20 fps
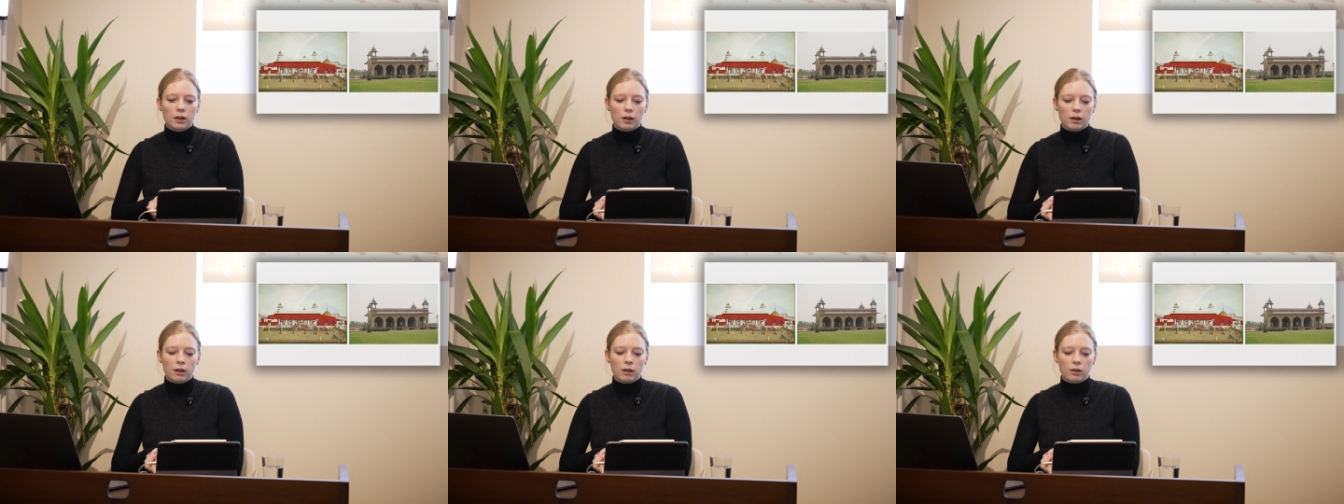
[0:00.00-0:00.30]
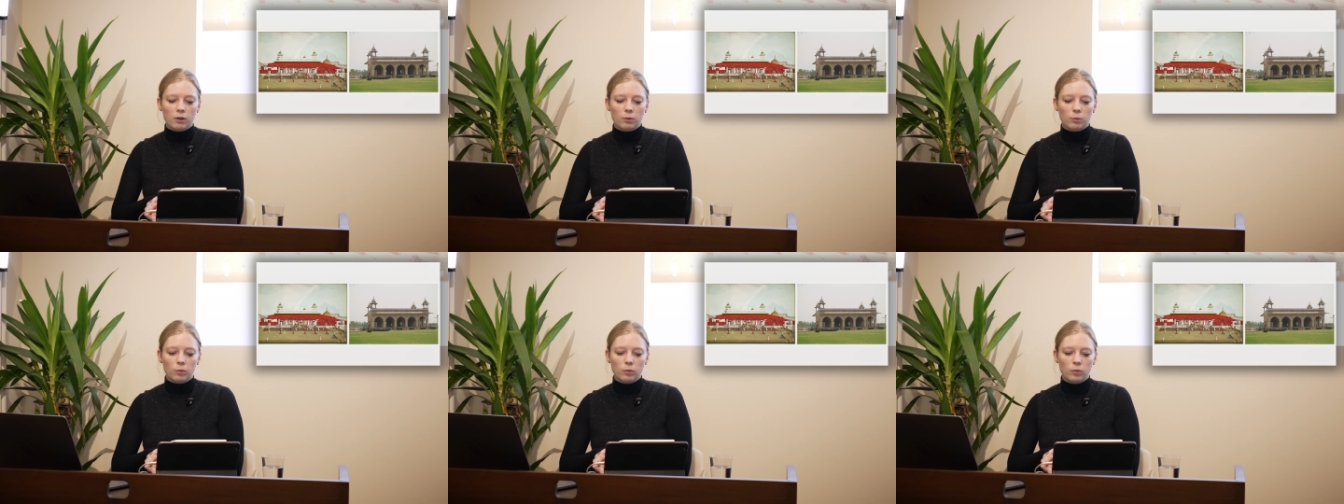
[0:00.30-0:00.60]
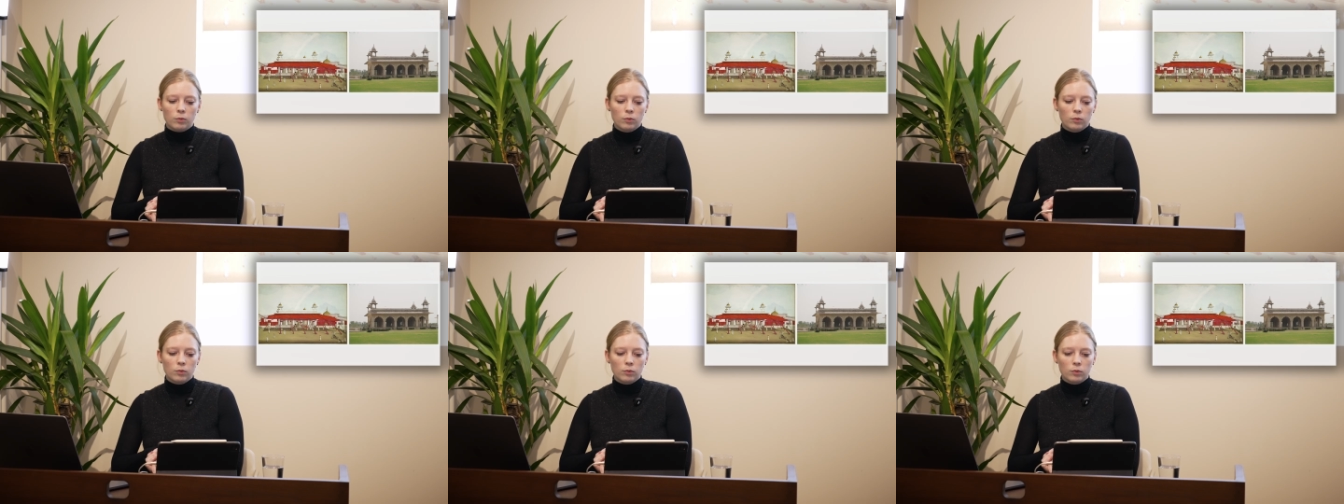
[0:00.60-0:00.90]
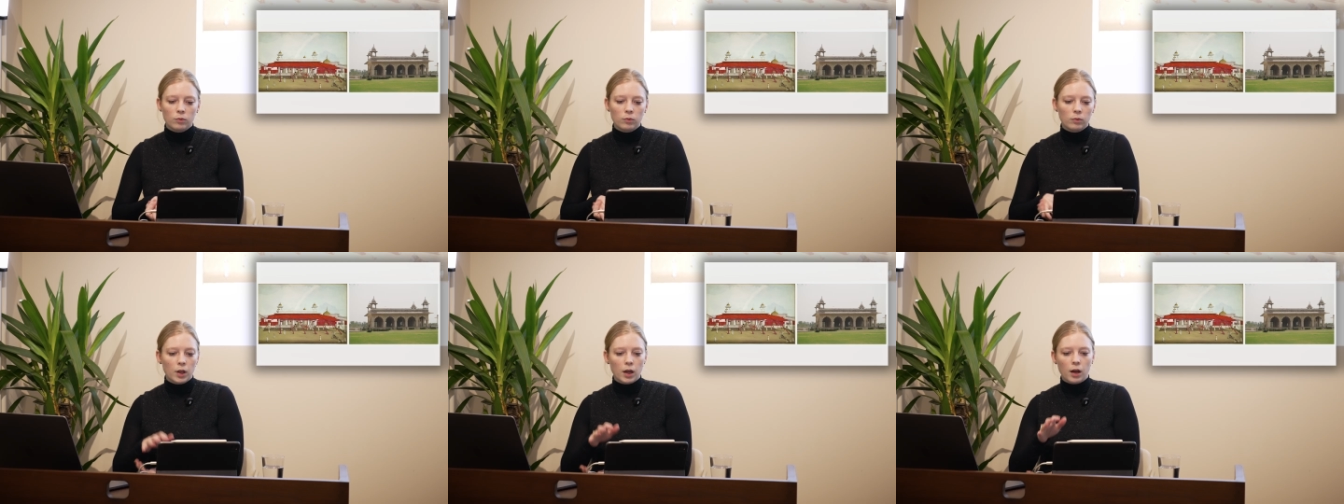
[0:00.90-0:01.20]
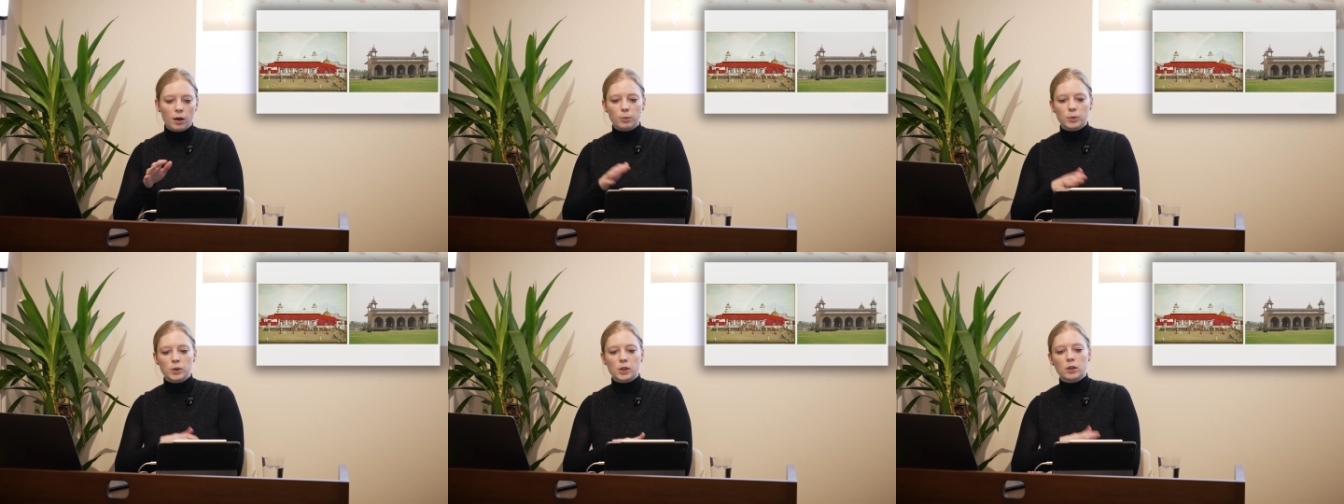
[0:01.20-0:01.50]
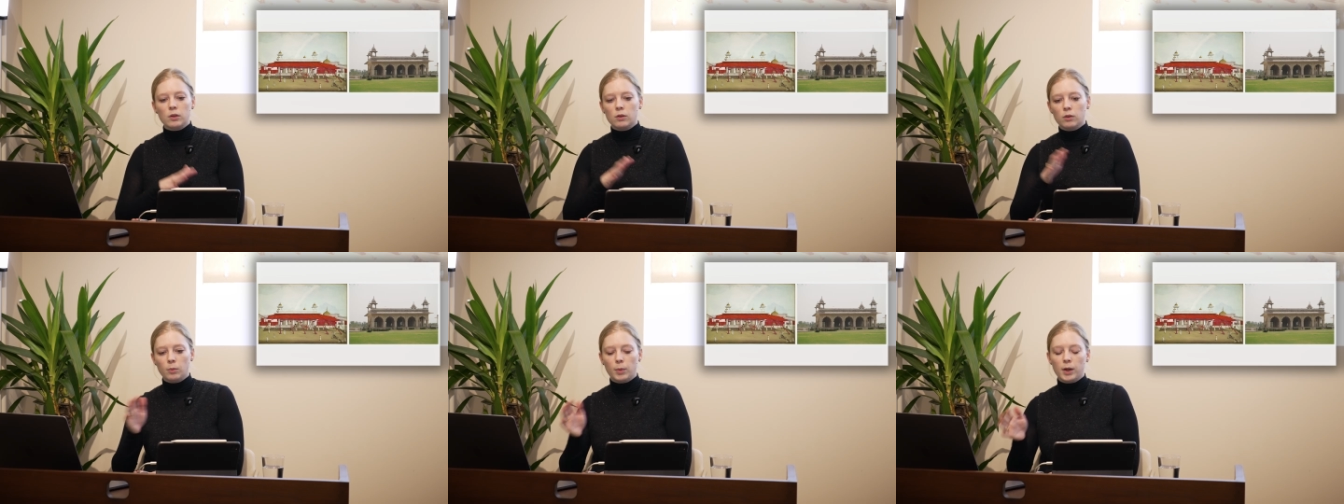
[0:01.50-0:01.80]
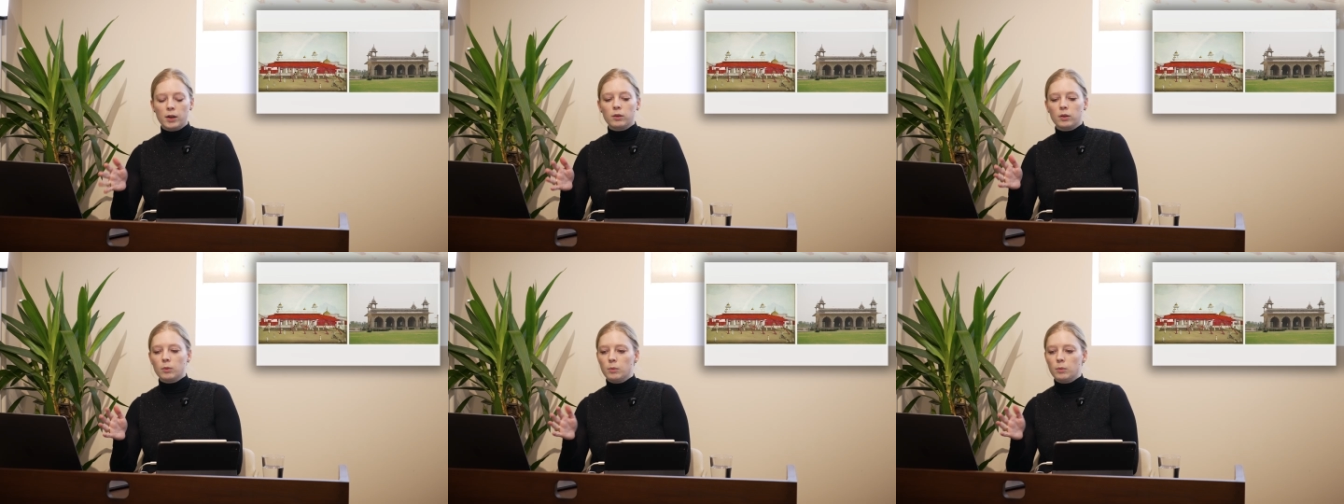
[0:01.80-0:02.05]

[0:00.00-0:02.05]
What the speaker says: up to about